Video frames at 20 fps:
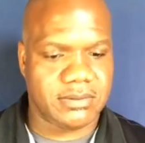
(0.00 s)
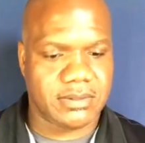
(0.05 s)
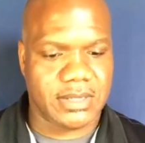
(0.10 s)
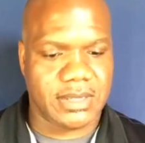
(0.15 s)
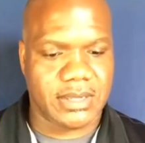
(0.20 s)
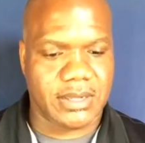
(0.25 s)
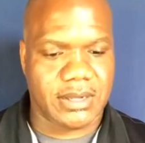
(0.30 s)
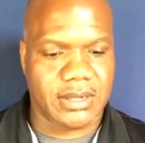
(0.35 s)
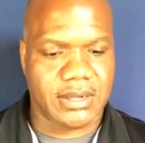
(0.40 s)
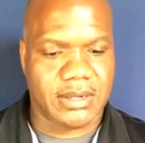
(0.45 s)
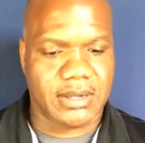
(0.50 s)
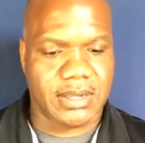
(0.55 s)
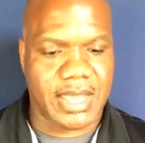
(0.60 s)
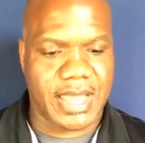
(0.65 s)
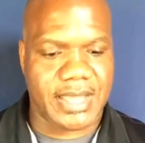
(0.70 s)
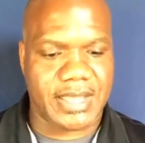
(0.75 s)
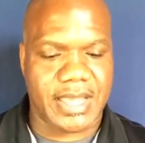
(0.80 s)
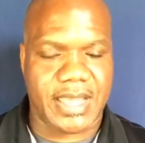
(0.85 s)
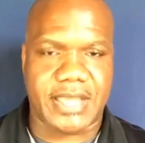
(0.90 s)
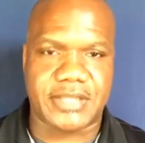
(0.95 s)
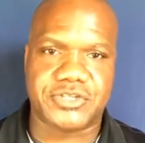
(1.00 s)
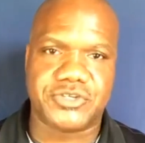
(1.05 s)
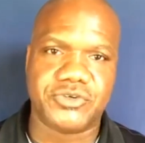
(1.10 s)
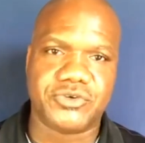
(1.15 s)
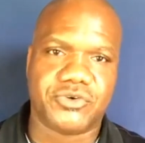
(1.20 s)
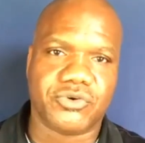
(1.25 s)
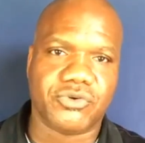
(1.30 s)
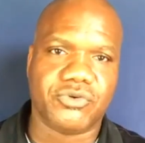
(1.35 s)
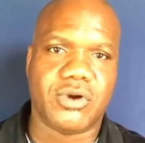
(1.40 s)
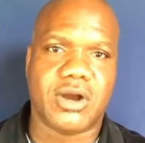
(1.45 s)
uh as you
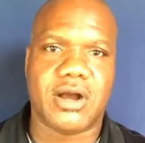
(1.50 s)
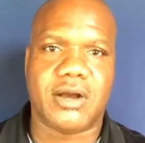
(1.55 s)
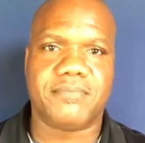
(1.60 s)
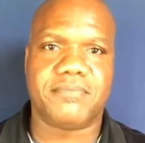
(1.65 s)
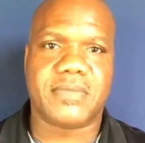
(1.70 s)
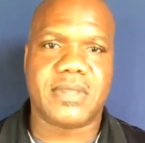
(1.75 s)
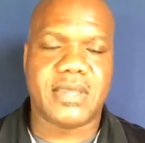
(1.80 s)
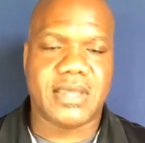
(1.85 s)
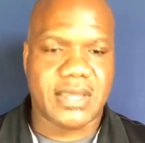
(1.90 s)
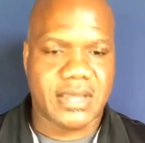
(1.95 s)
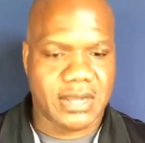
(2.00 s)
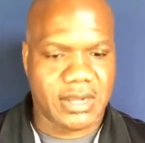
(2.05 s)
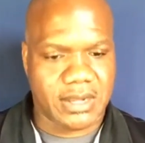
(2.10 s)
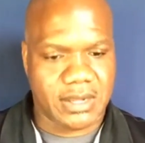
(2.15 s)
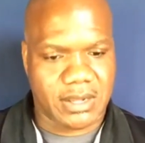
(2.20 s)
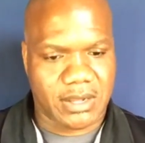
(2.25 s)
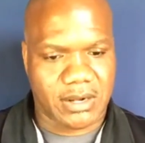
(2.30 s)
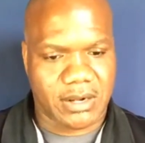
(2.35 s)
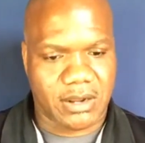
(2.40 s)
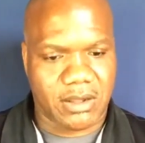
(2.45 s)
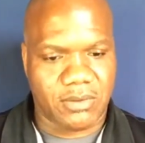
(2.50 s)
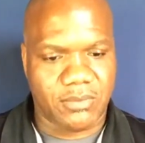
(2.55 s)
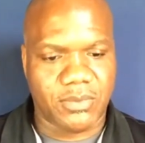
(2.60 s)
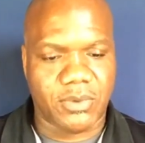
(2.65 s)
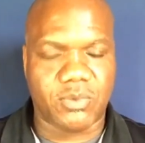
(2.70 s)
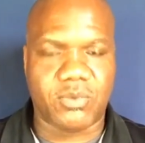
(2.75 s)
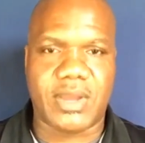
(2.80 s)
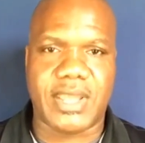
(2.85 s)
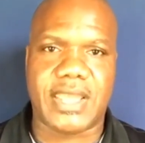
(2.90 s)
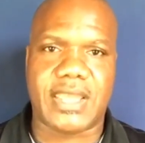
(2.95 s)
grew up uh, along
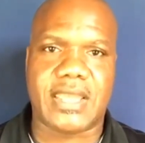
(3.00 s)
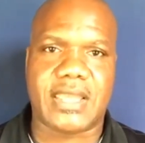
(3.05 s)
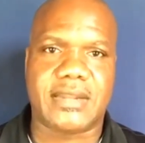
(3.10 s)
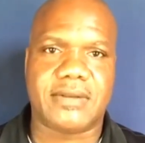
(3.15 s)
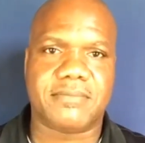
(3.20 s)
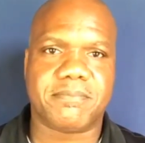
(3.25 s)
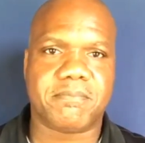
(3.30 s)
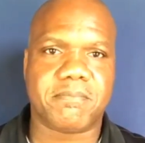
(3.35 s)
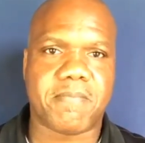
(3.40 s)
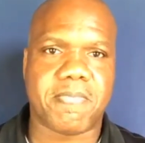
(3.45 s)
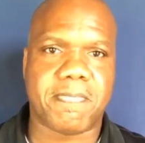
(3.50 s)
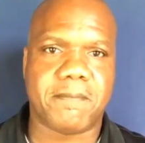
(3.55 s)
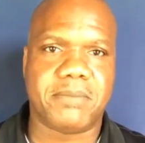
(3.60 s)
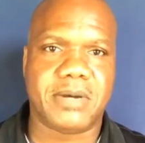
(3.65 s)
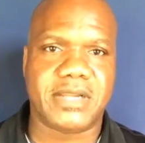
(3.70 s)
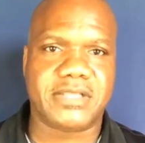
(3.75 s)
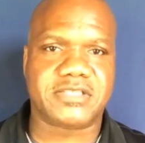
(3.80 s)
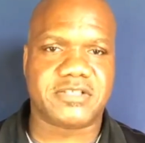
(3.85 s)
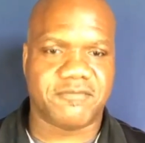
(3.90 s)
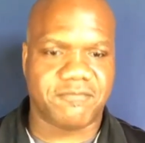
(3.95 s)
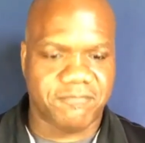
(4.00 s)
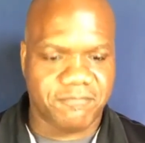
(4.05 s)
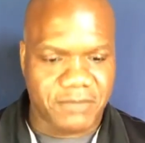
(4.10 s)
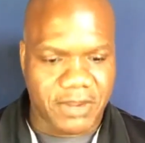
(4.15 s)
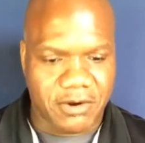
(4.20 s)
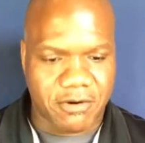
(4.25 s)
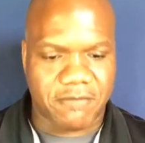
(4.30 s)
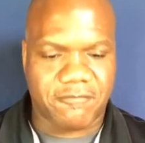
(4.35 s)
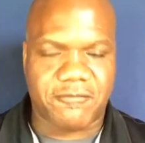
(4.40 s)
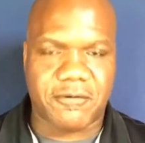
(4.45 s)
the way. And But it's a
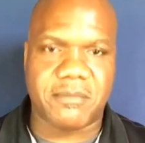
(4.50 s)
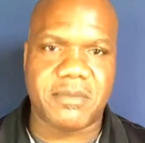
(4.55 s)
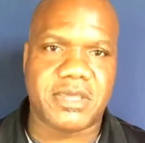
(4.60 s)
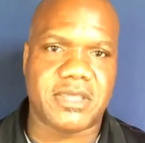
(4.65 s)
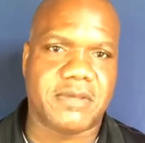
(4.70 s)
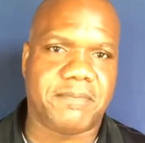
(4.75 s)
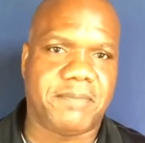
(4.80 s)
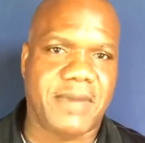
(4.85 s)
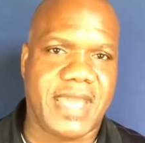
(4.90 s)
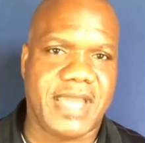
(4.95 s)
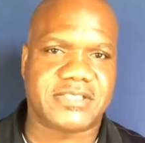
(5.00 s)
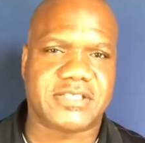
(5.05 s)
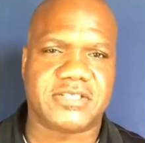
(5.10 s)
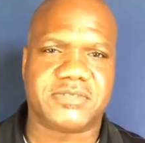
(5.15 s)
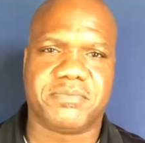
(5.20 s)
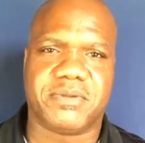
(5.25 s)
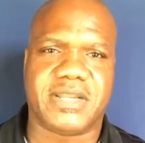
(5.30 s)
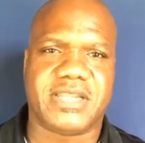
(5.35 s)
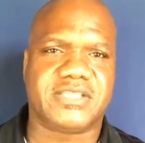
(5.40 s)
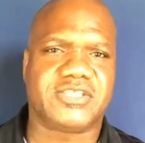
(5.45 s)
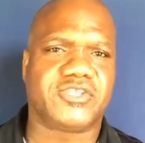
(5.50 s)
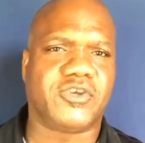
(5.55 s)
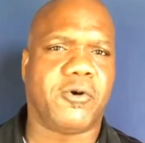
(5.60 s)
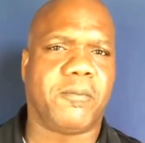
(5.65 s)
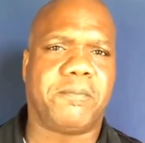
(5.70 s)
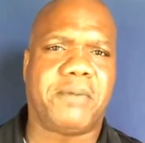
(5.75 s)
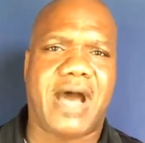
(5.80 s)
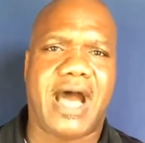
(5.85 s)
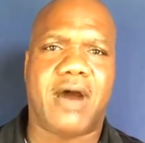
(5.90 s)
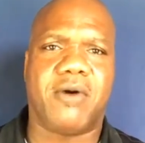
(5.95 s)
very familiar passage, but it's so
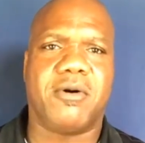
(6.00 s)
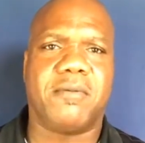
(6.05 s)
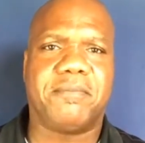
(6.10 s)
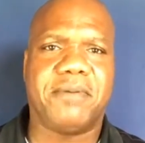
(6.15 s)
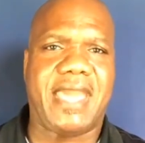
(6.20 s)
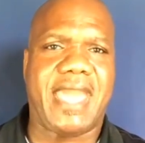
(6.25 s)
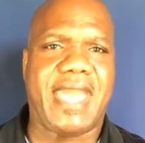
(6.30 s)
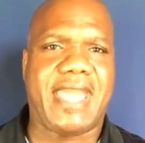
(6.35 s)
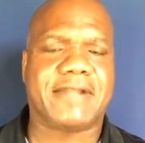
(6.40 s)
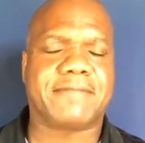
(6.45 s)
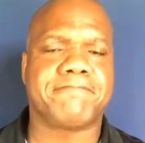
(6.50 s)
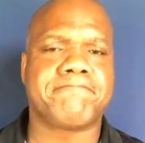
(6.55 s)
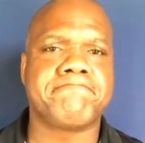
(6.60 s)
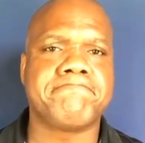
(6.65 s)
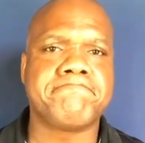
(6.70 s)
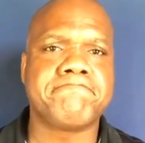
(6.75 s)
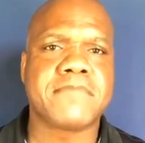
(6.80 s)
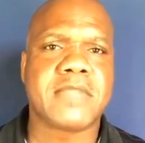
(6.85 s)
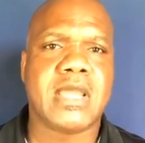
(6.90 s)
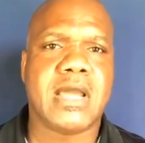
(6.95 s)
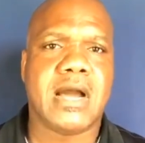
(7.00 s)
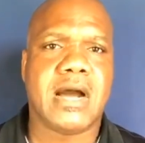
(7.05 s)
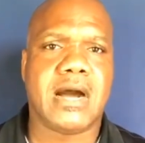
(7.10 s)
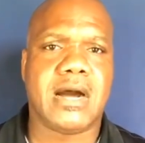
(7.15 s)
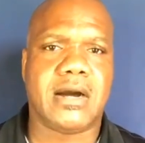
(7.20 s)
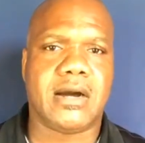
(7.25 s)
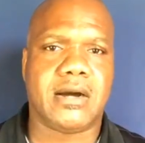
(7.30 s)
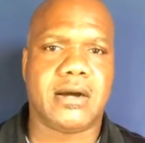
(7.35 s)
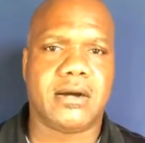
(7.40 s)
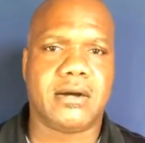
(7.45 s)
power-packed
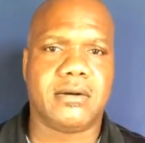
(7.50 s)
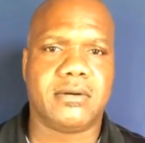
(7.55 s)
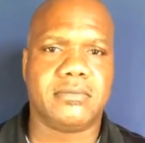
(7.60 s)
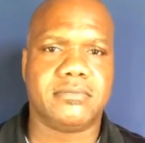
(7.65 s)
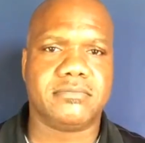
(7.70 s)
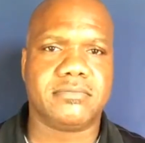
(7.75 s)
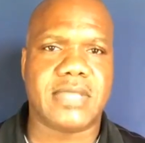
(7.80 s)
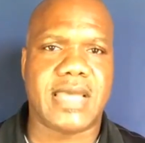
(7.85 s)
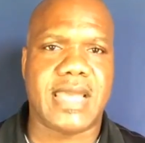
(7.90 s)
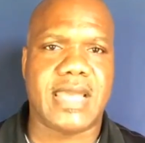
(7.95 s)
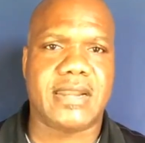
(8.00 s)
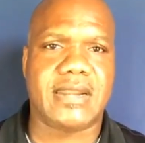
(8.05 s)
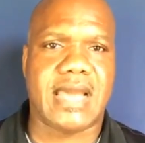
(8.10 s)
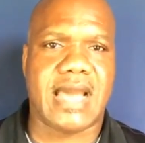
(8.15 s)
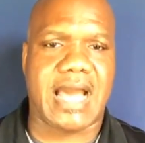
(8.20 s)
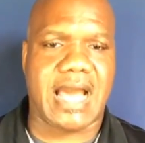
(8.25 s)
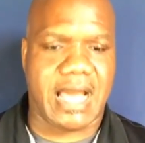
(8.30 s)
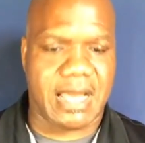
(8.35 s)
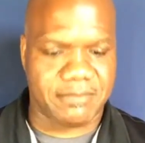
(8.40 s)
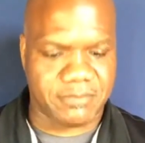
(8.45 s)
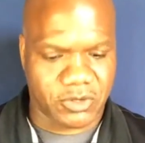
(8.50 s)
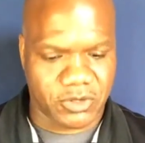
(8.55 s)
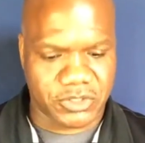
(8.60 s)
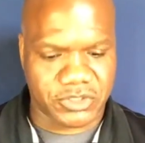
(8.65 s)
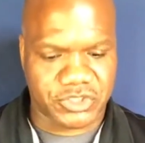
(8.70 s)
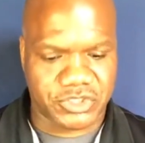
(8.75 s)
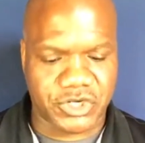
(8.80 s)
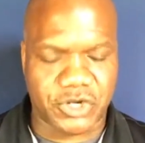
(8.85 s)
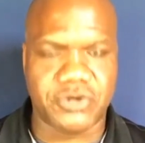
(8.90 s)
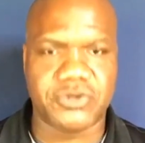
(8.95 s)
uh, that I, am going
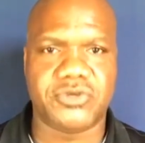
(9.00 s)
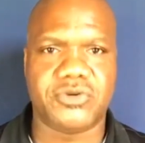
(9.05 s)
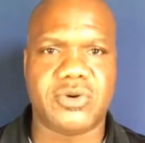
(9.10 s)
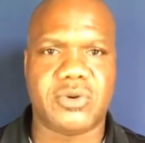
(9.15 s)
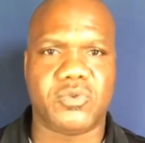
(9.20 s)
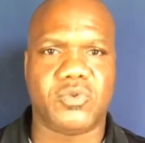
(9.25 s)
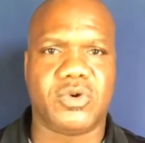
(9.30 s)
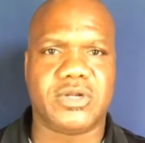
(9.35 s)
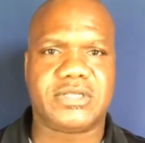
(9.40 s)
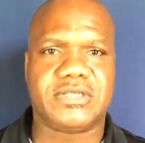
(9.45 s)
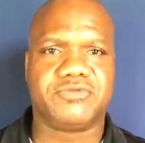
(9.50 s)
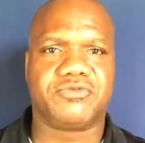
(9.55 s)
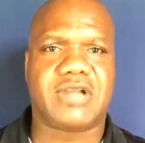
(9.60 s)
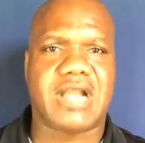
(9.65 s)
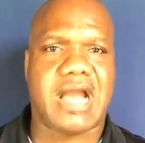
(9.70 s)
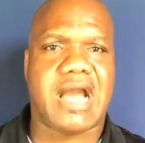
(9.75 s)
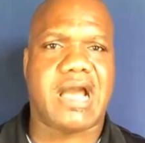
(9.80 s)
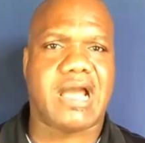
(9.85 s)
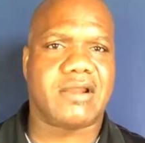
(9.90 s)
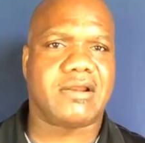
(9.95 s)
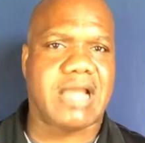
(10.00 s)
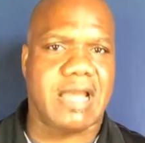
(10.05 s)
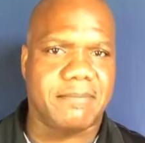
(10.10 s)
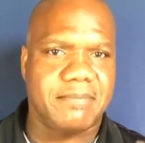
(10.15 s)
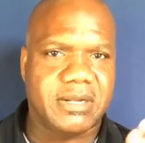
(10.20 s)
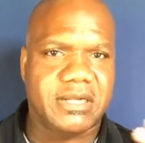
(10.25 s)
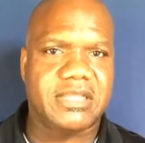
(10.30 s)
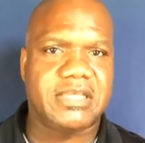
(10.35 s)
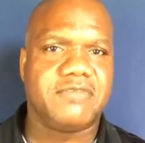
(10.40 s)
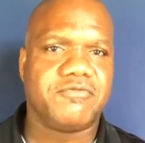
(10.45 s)
to show you what God, I
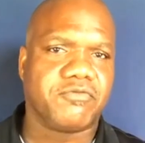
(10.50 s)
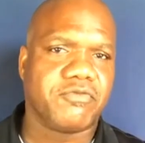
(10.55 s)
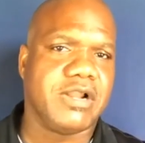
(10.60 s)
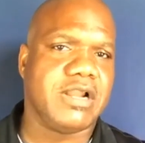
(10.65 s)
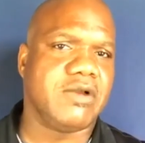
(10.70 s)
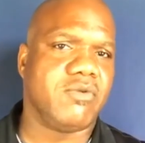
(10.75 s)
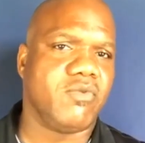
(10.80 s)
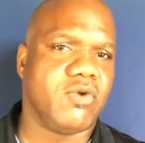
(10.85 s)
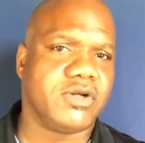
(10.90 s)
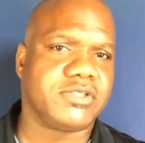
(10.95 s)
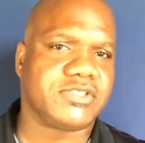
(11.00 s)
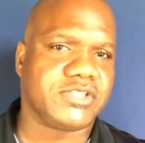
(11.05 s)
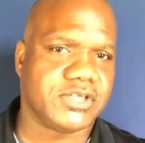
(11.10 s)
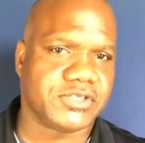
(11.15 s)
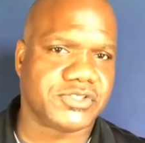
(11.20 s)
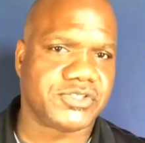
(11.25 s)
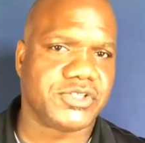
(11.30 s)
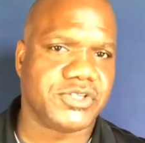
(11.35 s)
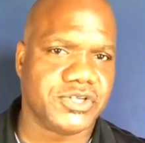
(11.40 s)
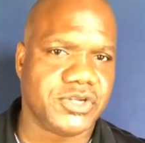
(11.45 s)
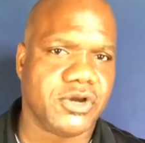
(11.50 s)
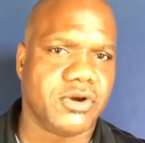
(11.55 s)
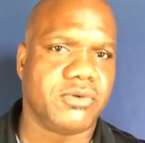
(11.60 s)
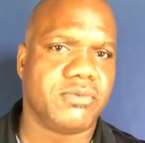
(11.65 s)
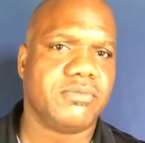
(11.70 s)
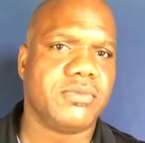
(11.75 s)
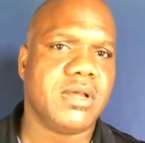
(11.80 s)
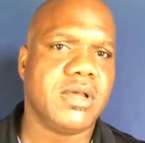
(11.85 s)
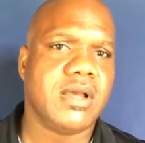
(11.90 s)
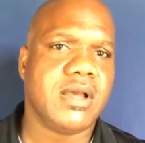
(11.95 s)
believe, really wants us to
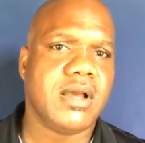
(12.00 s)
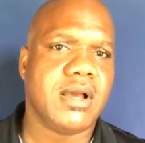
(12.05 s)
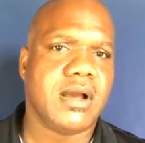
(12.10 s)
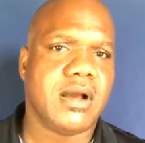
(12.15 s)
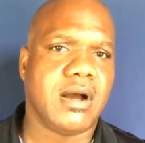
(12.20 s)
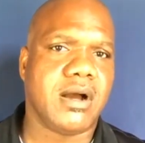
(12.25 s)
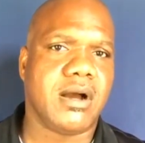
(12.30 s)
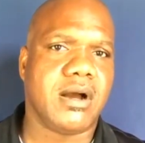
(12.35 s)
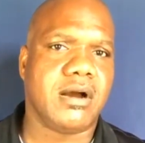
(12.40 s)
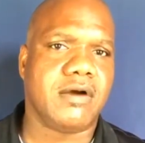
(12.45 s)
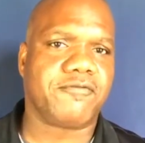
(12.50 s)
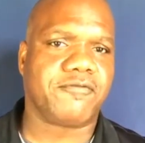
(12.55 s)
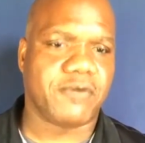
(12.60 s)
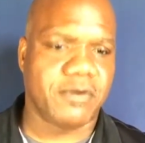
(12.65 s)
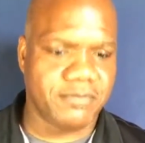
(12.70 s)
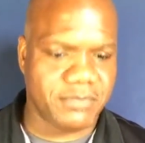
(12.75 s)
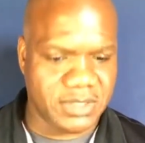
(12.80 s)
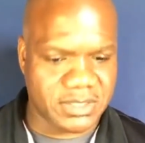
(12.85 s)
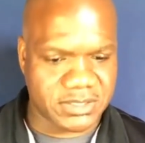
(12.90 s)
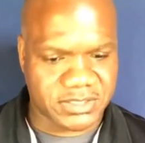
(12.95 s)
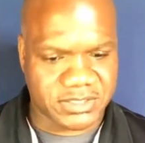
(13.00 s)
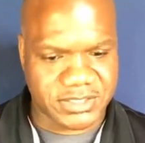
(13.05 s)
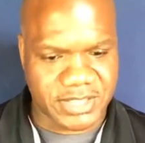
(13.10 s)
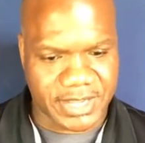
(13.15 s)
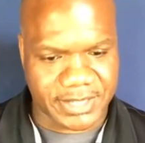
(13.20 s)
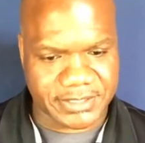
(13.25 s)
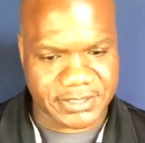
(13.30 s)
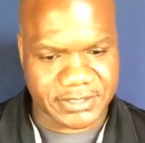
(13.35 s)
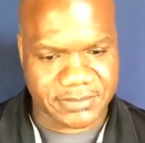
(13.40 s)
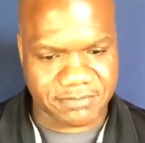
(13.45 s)
know from this
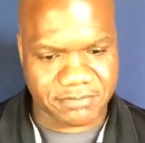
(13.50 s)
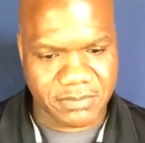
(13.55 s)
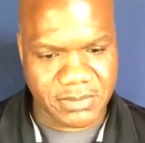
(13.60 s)
text.